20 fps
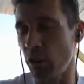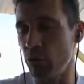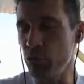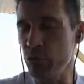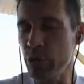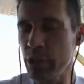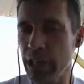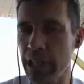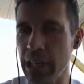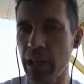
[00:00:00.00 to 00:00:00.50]
so I
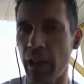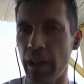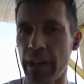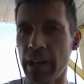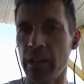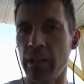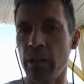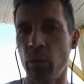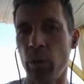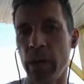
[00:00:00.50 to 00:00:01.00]
really
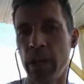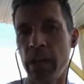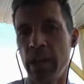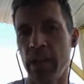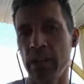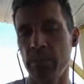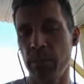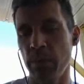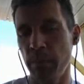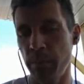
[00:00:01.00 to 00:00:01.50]
like the way
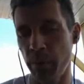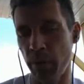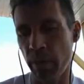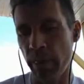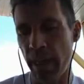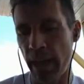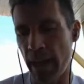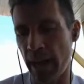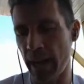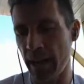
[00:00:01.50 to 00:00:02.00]
Jesper put
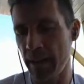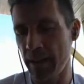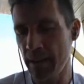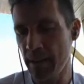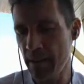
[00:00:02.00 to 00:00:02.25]
that